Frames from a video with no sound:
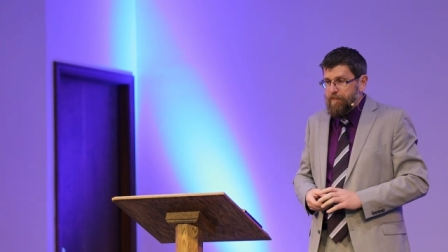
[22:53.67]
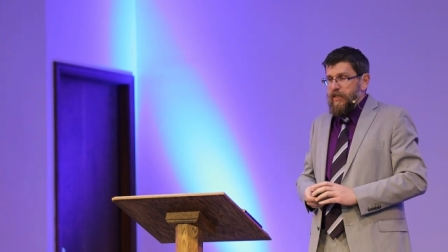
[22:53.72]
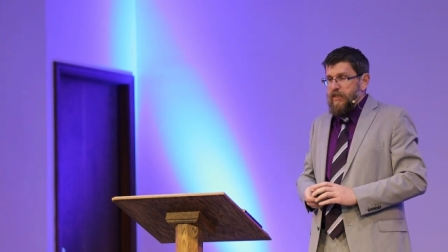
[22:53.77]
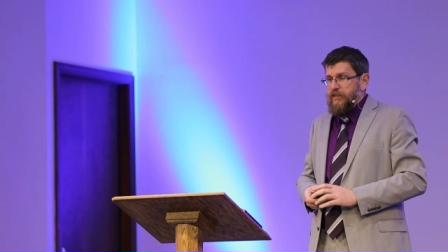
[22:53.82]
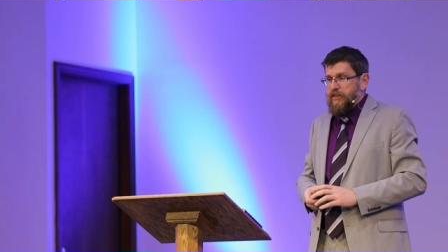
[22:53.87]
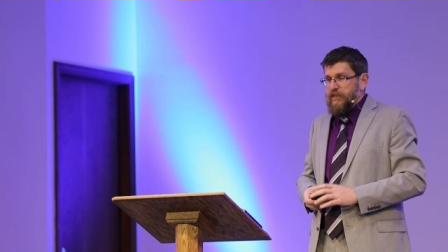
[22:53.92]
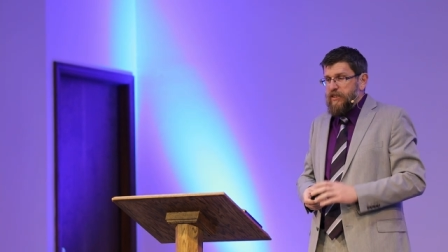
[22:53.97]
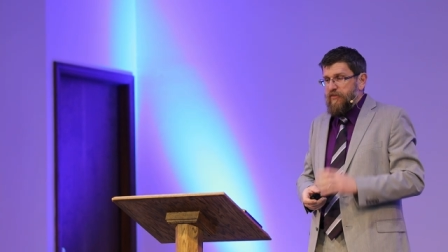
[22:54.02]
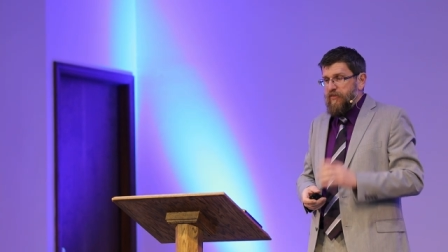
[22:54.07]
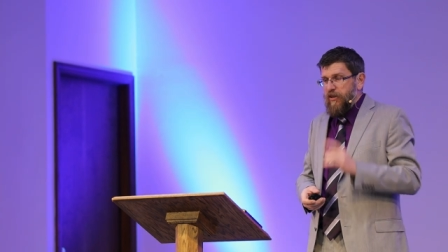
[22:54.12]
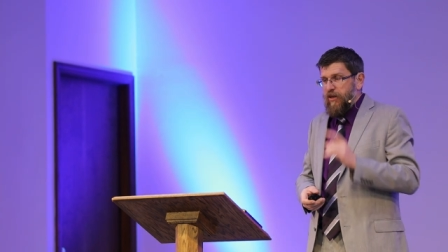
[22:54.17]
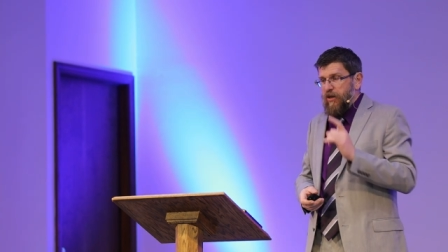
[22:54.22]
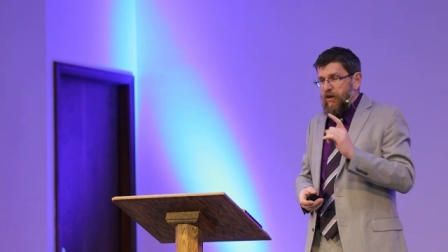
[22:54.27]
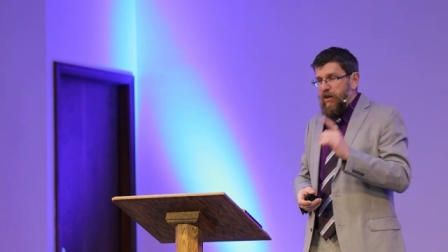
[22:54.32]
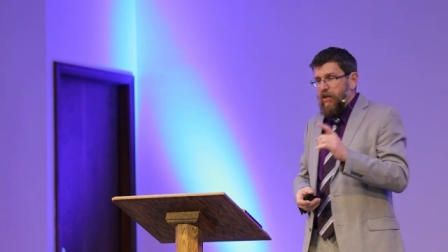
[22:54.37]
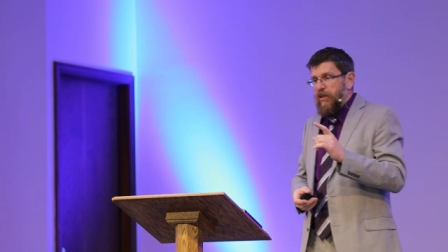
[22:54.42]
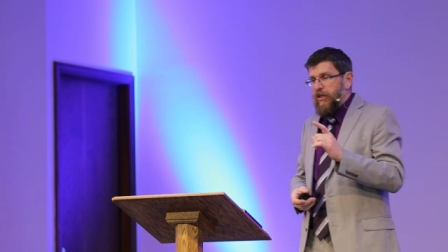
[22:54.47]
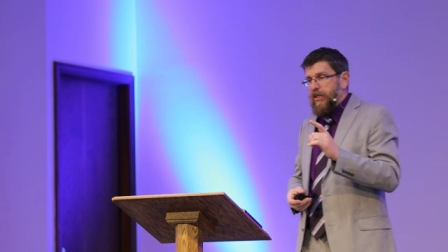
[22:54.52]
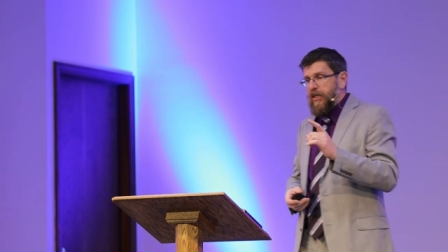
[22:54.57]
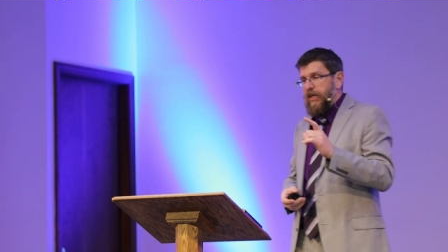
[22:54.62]
he says, If the
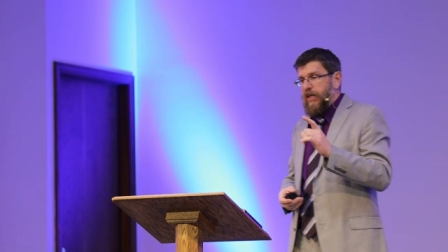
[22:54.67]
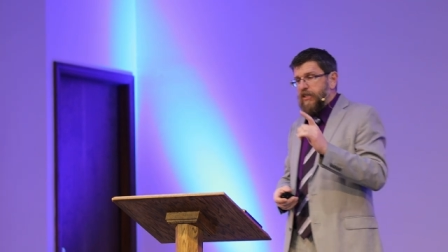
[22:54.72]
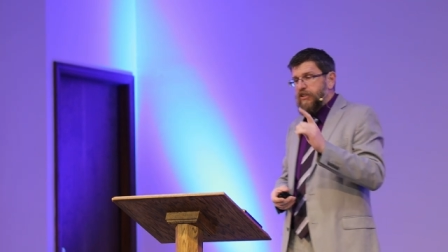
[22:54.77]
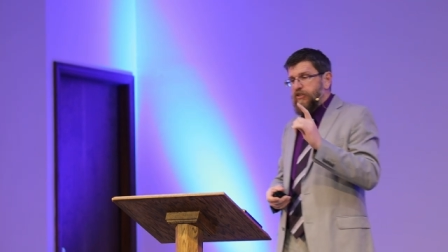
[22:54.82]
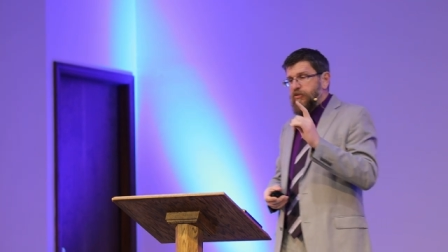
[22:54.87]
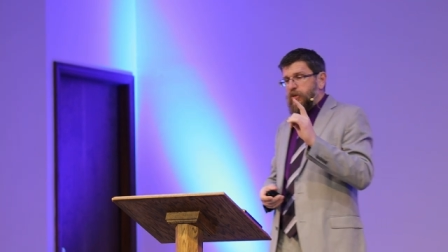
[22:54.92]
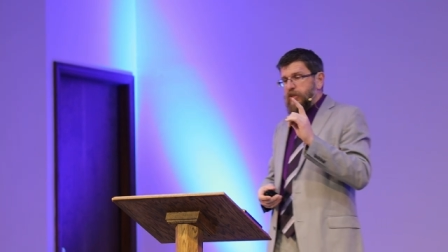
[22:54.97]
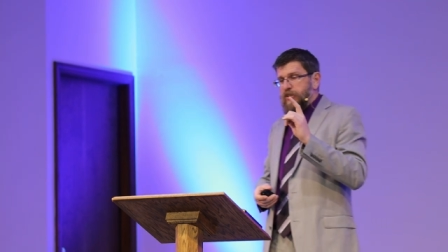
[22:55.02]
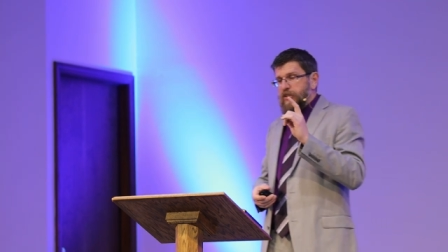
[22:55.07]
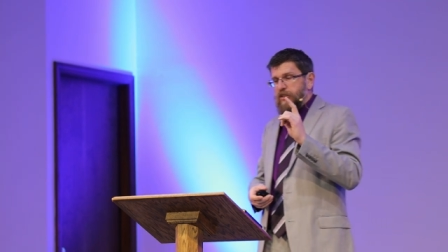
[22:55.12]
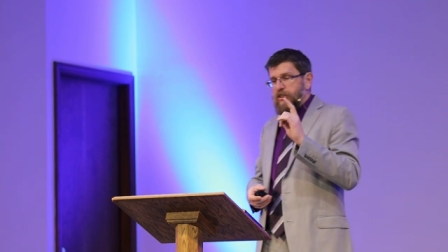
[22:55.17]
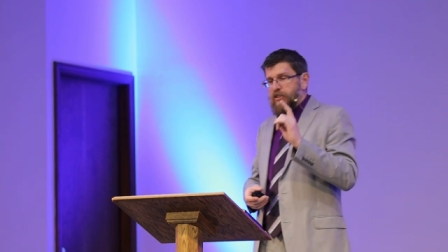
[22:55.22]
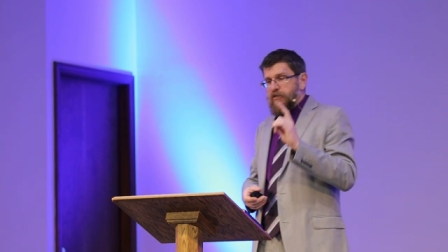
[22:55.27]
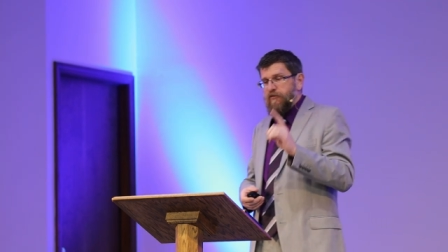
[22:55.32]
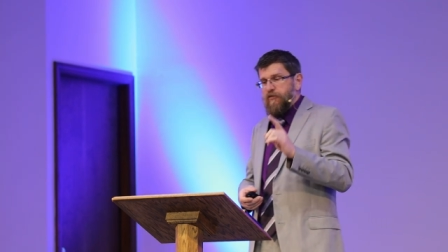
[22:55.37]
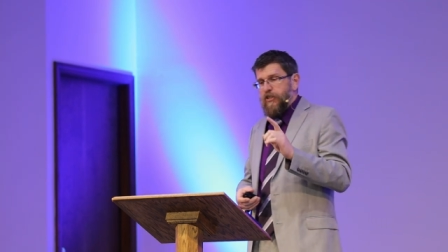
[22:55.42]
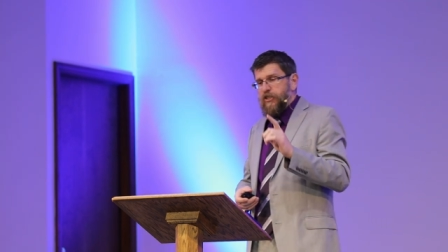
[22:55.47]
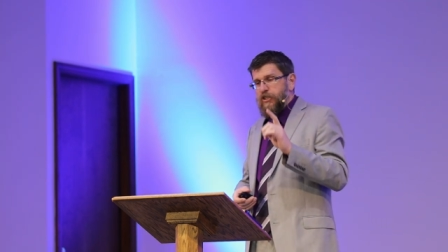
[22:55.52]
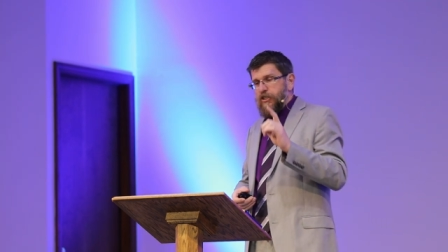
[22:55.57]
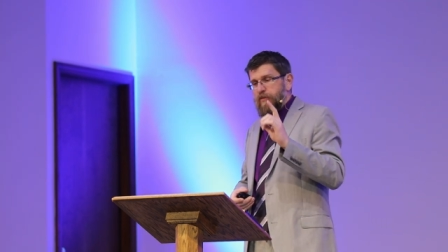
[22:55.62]
Holocaust wasn't
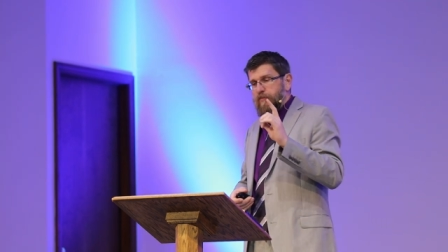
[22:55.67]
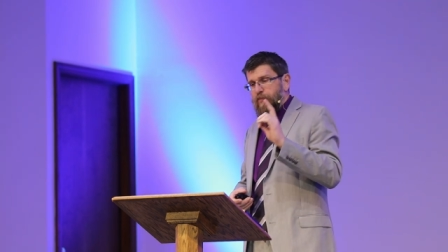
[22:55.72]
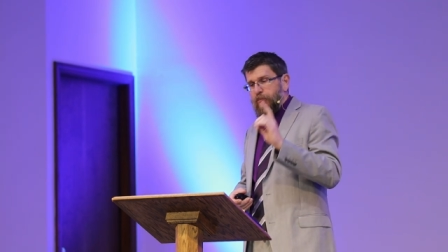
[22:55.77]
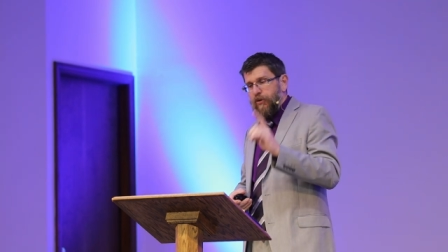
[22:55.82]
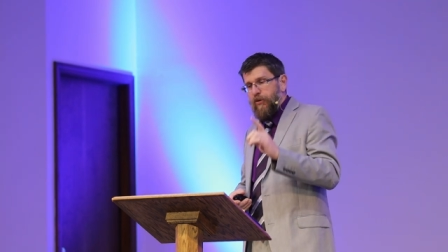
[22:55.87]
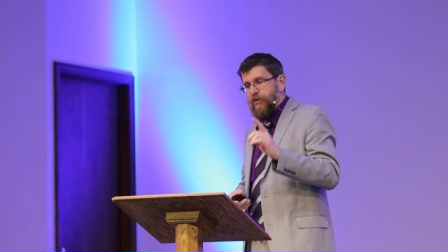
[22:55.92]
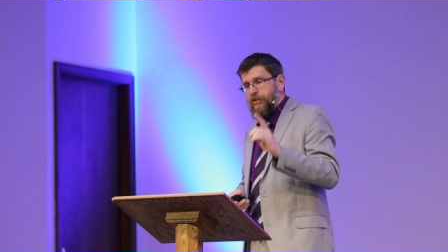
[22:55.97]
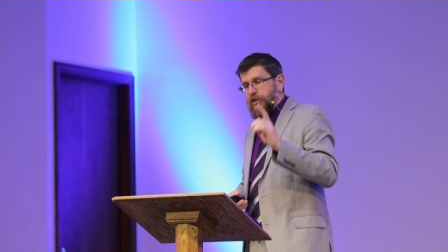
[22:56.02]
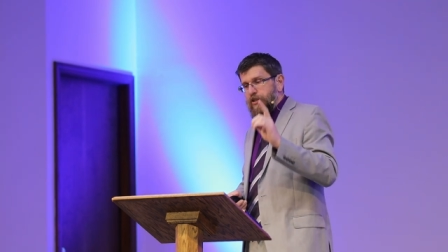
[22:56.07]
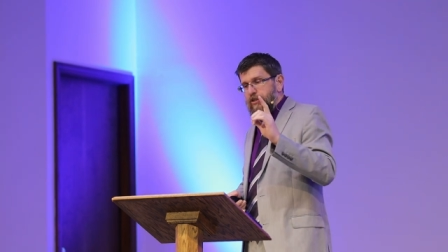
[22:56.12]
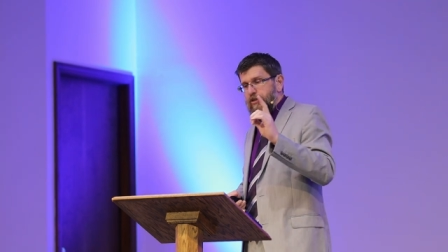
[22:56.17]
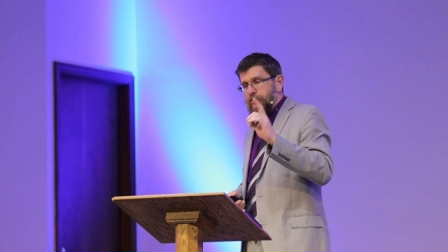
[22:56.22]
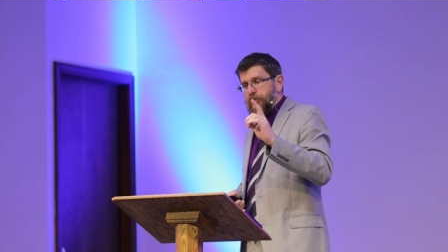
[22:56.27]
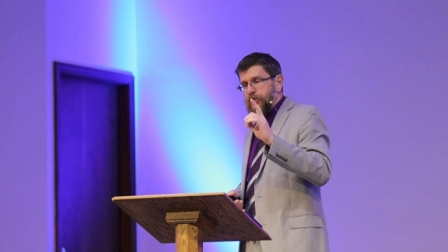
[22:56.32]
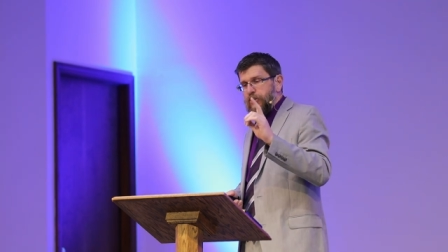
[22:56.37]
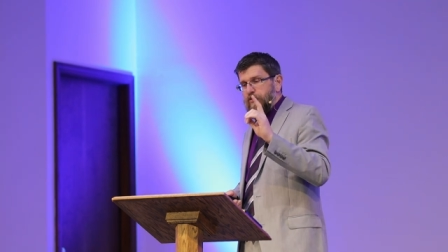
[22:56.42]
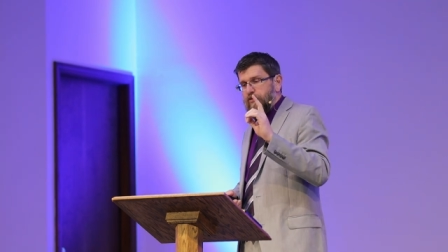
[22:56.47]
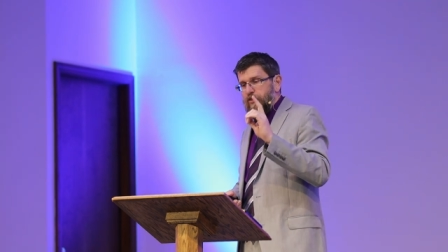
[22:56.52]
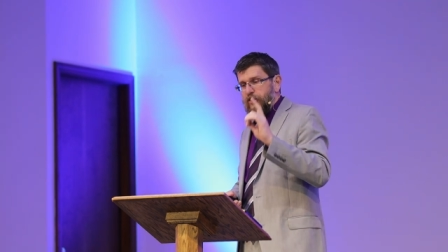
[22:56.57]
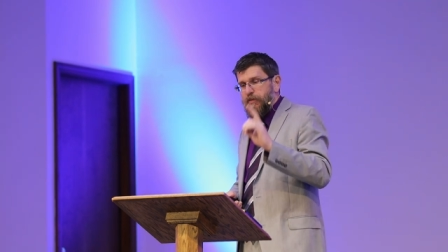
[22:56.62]
sufficient
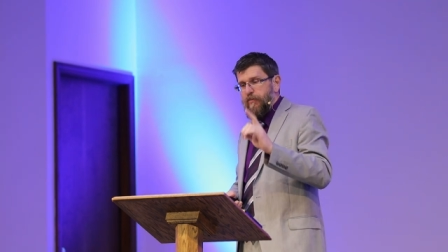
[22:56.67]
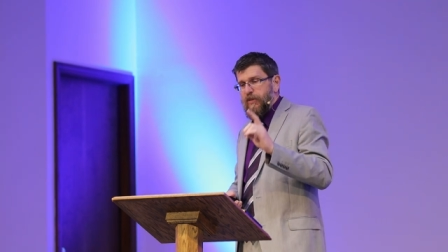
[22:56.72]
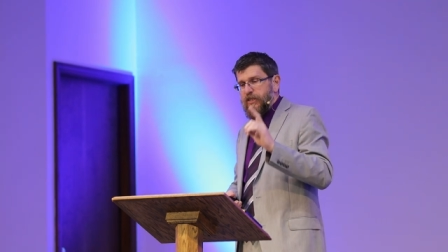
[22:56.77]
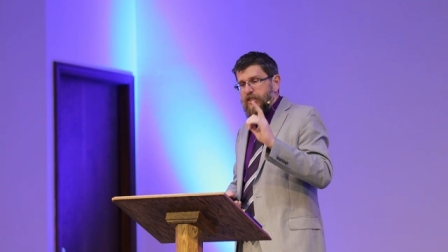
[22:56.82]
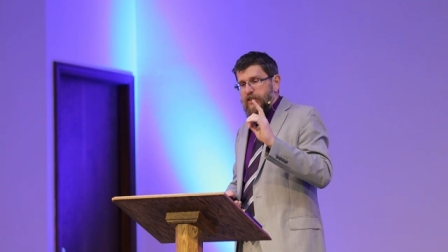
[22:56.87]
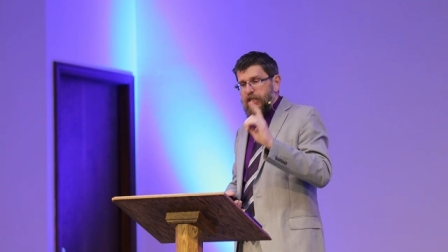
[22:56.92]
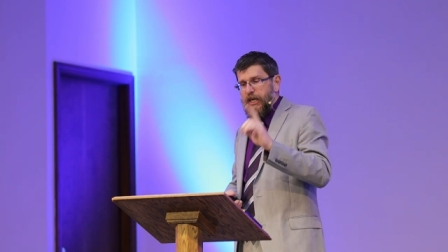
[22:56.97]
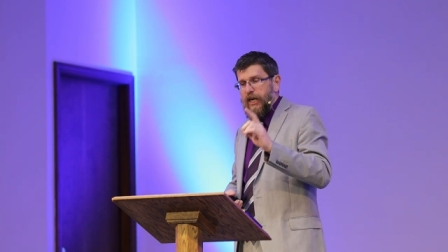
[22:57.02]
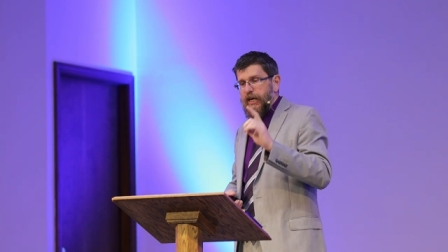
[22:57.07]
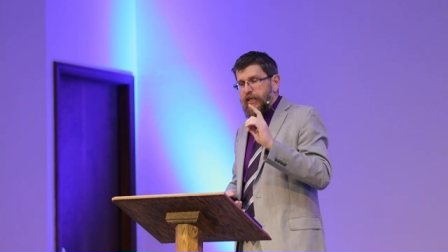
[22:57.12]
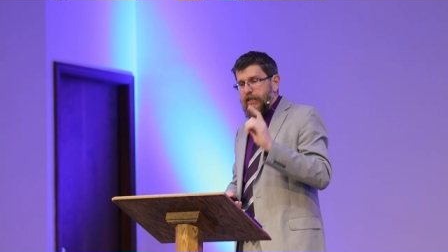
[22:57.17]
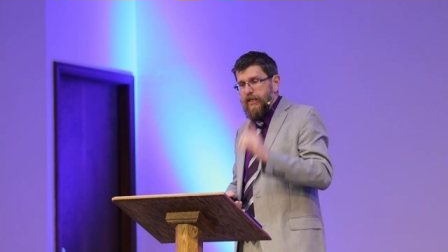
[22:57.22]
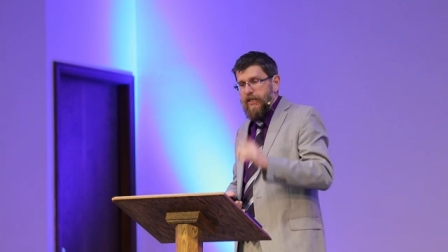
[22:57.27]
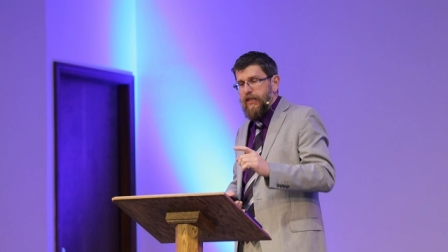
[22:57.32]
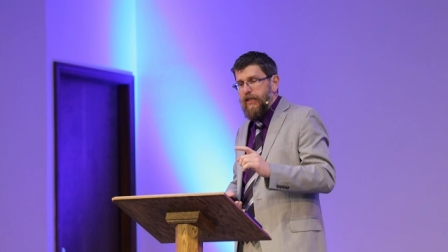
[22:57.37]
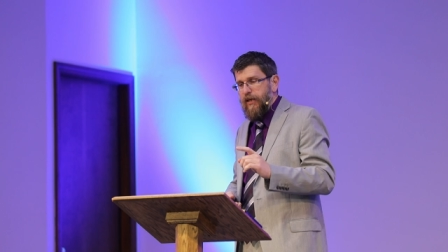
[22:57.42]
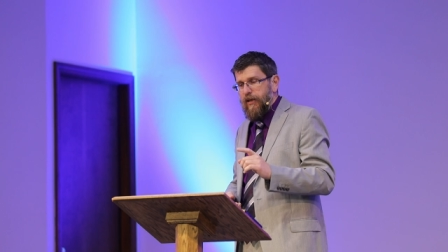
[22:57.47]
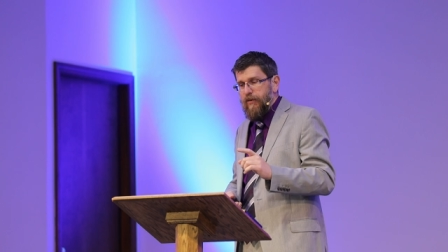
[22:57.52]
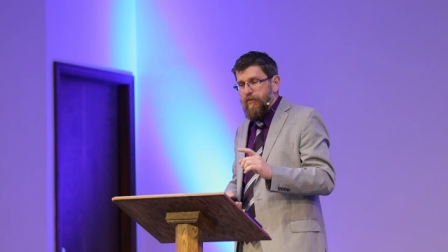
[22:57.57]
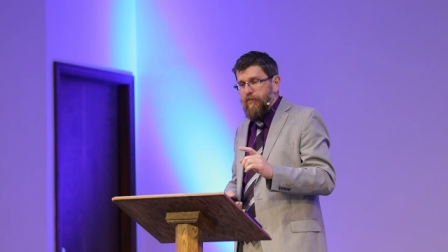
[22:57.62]
persecution for the Messiah to
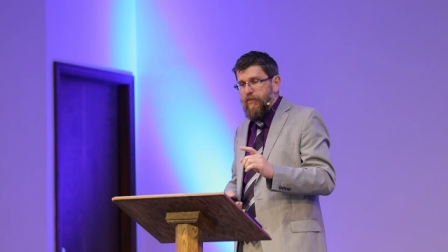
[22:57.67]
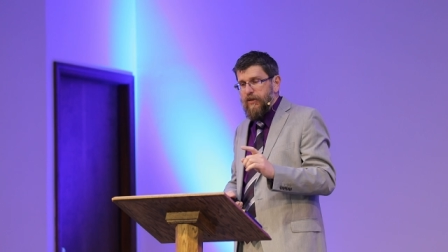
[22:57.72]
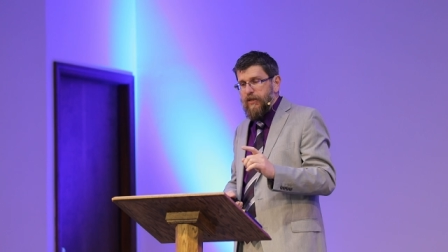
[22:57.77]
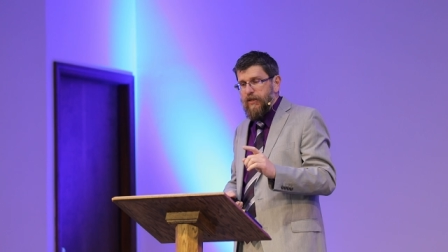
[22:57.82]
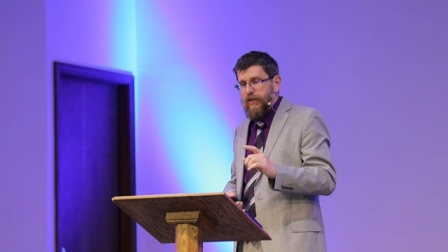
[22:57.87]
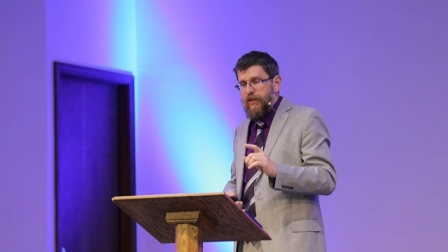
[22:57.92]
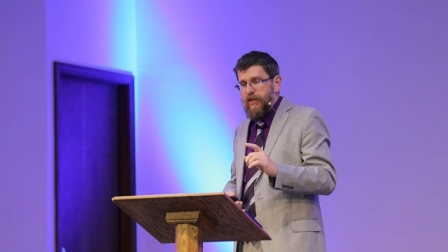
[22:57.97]
come,